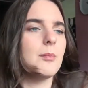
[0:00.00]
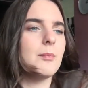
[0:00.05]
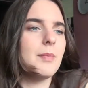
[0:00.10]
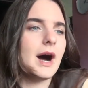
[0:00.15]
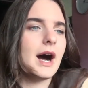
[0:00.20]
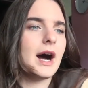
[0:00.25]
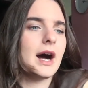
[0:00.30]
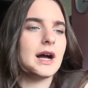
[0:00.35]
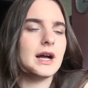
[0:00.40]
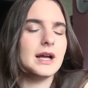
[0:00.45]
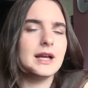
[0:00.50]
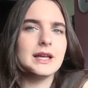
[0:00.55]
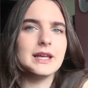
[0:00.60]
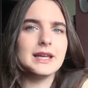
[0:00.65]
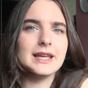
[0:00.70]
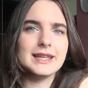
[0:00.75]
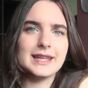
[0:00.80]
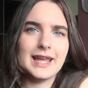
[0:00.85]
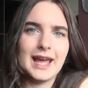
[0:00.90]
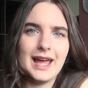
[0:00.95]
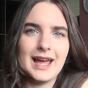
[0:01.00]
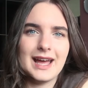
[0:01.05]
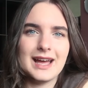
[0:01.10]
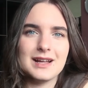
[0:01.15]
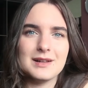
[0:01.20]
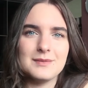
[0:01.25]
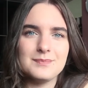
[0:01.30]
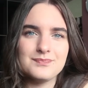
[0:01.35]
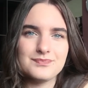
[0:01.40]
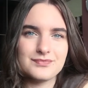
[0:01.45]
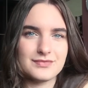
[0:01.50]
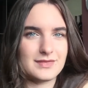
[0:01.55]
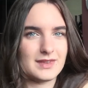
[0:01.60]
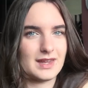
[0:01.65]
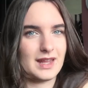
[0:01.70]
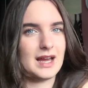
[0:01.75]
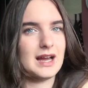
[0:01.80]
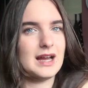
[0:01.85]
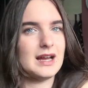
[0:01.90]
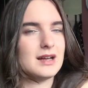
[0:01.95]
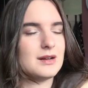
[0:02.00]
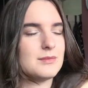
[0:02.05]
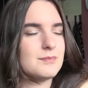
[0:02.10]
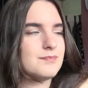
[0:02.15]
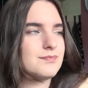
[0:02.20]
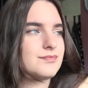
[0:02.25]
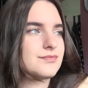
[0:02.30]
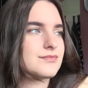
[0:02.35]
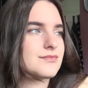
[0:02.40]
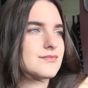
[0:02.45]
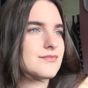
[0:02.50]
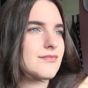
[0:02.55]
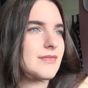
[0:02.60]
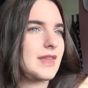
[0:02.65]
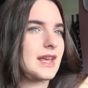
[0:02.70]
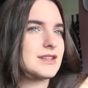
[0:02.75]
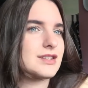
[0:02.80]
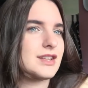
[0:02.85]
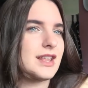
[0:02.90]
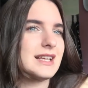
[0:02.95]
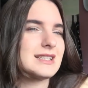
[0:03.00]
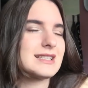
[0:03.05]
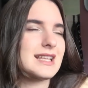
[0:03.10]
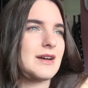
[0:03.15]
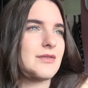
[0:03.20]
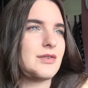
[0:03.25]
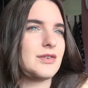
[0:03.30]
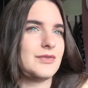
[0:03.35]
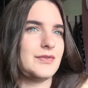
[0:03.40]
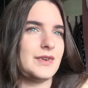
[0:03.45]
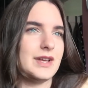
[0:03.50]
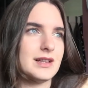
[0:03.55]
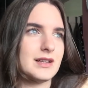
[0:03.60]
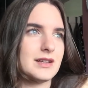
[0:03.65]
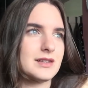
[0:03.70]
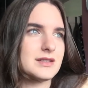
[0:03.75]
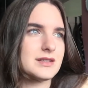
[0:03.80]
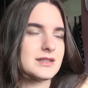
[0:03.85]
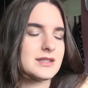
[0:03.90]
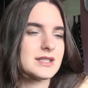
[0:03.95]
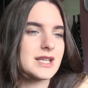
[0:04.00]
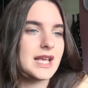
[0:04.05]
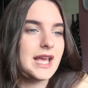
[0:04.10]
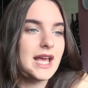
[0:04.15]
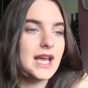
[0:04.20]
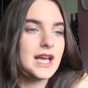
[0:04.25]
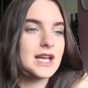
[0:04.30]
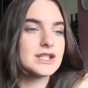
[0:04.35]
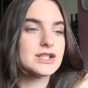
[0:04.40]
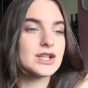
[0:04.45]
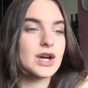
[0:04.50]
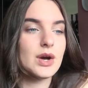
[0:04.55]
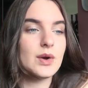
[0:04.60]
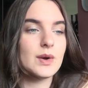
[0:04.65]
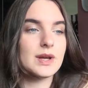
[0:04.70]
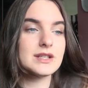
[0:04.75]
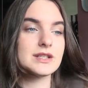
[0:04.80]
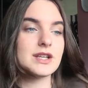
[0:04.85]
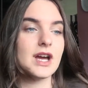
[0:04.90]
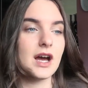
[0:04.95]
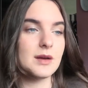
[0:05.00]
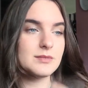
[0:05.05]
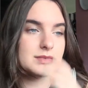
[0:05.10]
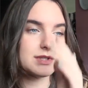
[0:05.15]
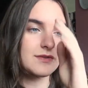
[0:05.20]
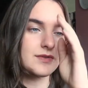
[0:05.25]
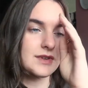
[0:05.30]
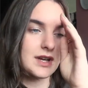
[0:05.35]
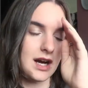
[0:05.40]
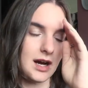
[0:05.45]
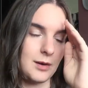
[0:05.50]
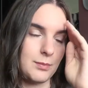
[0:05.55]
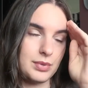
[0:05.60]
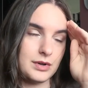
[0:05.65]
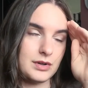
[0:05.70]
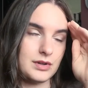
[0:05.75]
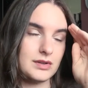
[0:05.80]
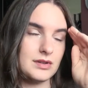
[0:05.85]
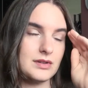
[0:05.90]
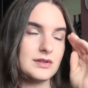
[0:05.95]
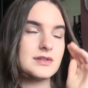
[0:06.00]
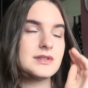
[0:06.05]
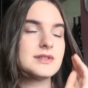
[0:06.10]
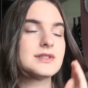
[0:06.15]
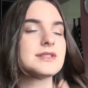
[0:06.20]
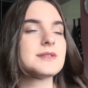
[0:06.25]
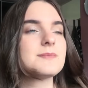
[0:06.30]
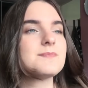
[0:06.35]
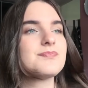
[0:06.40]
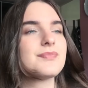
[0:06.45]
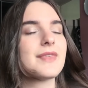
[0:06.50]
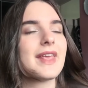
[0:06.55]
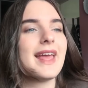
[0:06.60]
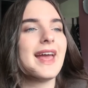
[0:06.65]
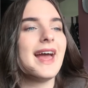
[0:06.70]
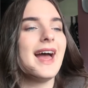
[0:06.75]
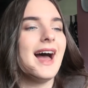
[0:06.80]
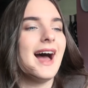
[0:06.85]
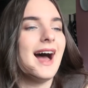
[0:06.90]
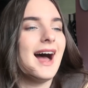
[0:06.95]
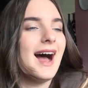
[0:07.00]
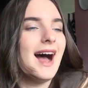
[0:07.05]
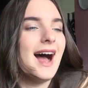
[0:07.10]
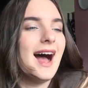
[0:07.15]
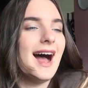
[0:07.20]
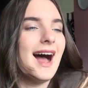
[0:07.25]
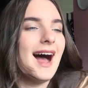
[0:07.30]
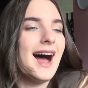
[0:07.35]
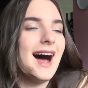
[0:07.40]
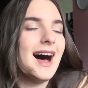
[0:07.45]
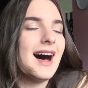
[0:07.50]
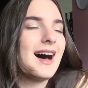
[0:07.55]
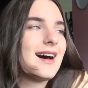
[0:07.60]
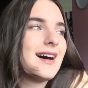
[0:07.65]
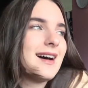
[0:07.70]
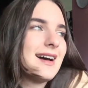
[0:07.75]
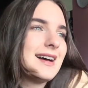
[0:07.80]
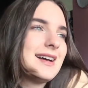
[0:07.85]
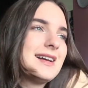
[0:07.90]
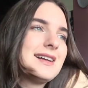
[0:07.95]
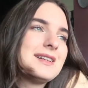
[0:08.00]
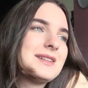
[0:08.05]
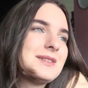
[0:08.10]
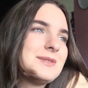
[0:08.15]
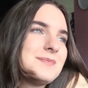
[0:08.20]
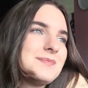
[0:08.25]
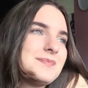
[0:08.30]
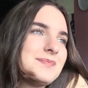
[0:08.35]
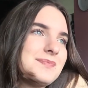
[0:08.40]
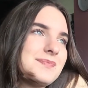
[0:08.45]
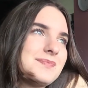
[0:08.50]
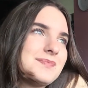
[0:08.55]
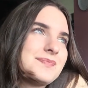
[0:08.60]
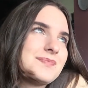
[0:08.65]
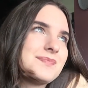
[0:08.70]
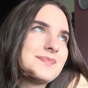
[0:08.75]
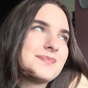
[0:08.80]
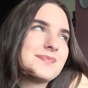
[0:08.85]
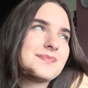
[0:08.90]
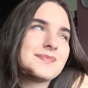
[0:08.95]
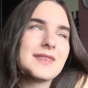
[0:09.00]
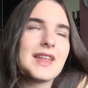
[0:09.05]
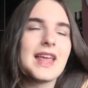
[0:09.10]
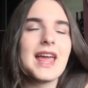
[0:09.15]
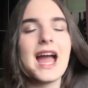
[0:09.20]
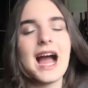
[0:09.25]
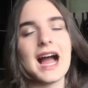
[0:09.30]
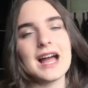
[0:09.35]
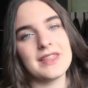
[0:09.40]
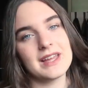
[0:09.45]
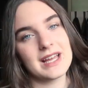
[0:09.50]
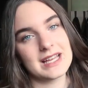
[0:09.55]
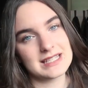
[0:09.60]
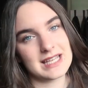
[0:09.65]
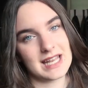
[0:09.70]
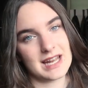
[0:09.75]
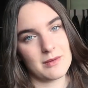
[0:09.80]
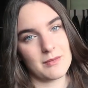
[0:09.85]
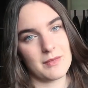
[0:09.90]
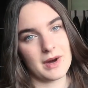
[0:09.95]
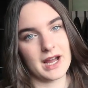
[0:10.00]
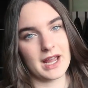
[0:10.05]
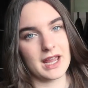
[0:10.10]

But yeah, so that's that for villains. So in terms of couples, I think I said it in